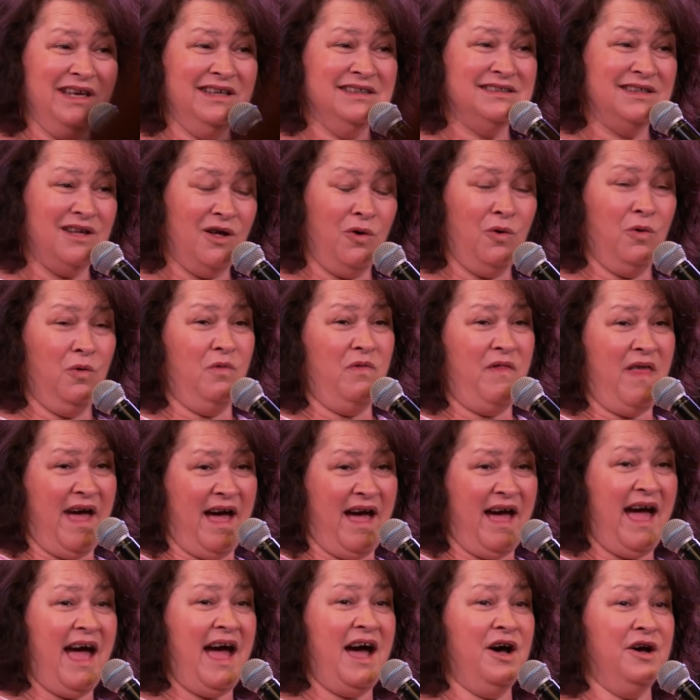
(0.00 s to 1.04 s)
sold
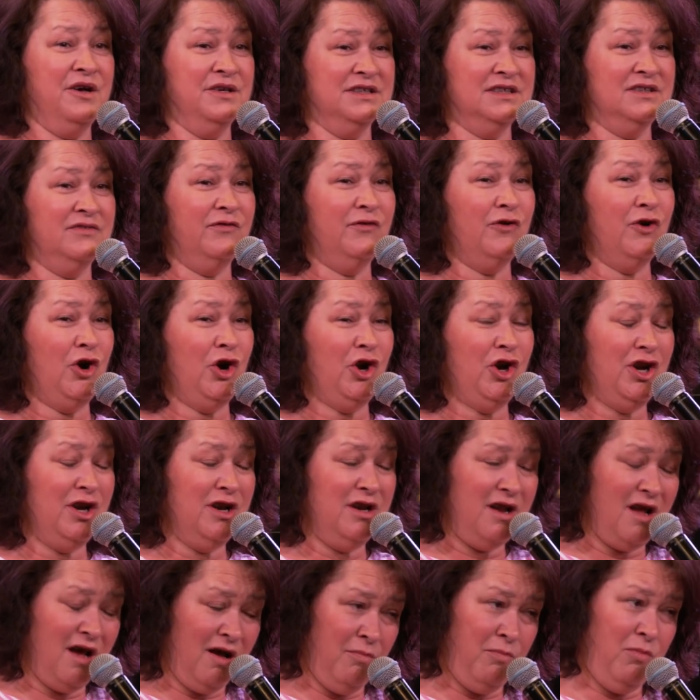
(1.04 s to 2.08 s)
that house for
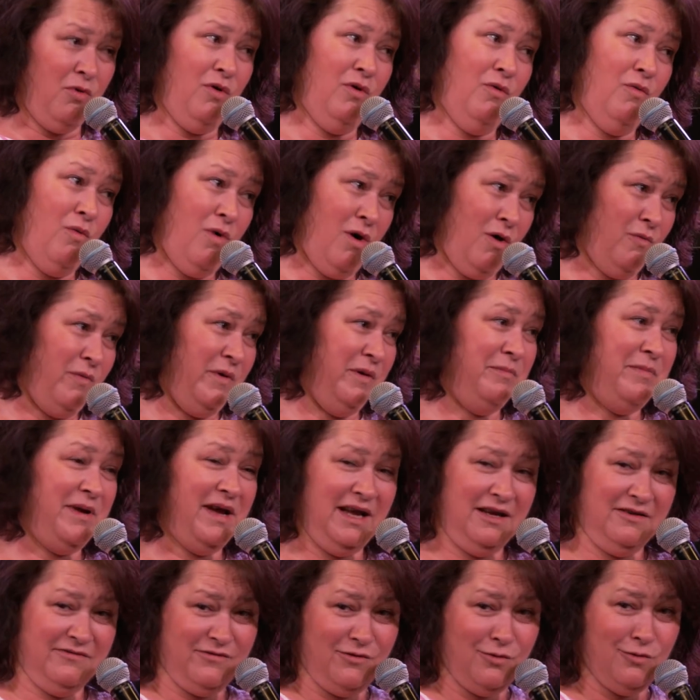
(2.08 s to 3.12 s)
double what we
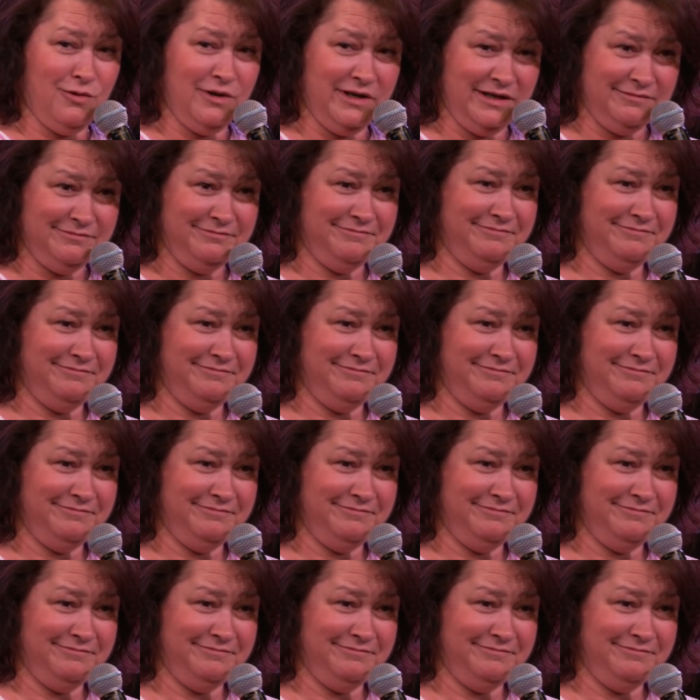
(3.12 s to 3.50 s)
paid for it.